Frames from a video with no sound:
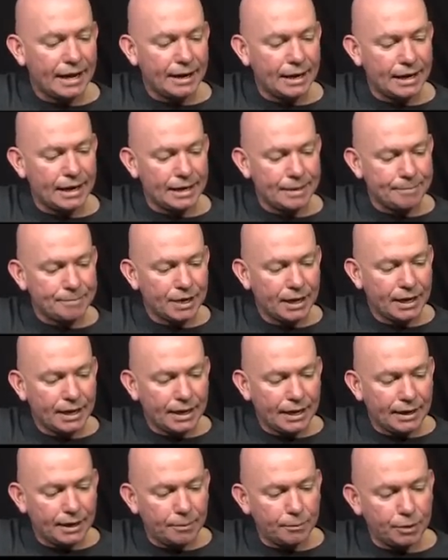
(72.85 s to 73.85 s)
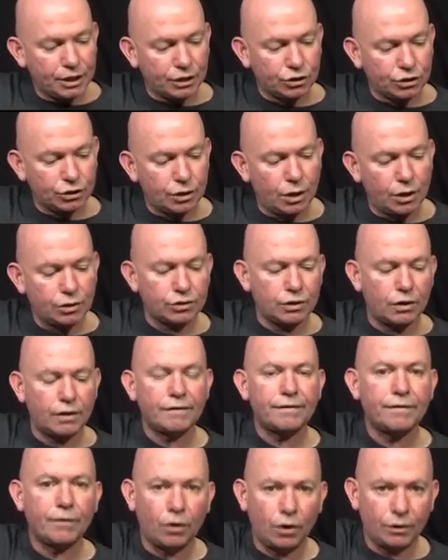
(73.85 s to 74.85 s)
Um, and we're going to start
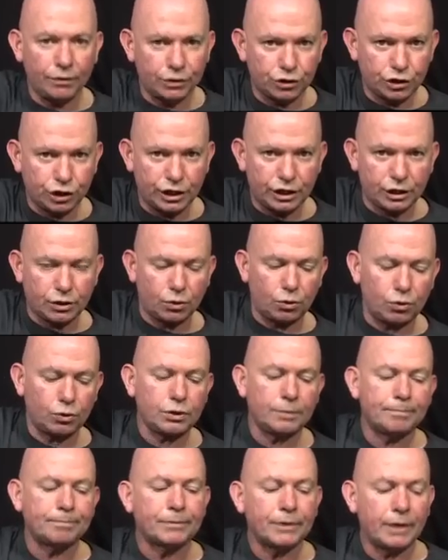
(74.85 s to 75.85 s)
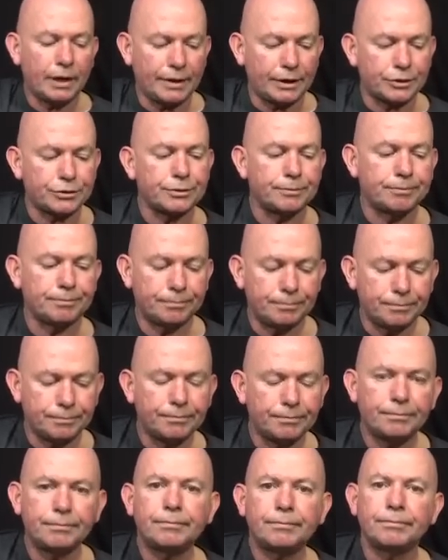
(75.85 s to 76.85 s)
off on the G chord like this.
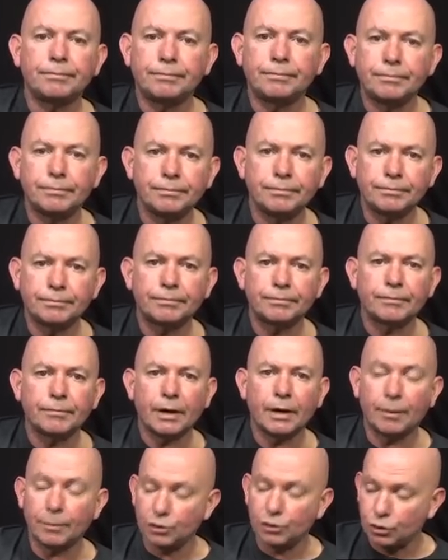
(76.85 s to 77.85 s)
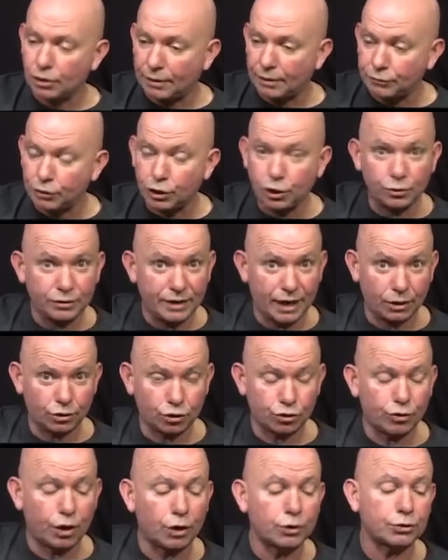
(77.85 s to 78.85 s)
And we're just going to have two
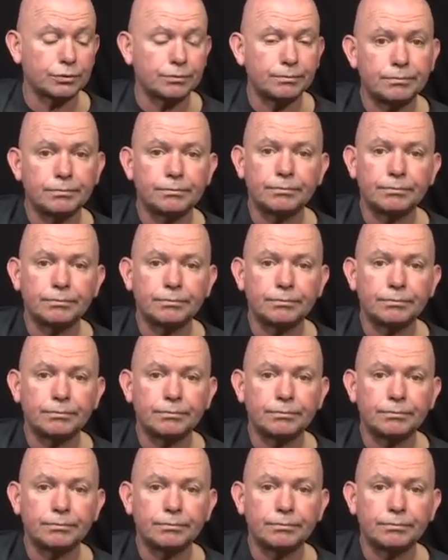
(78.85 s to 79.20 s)
downstrokes.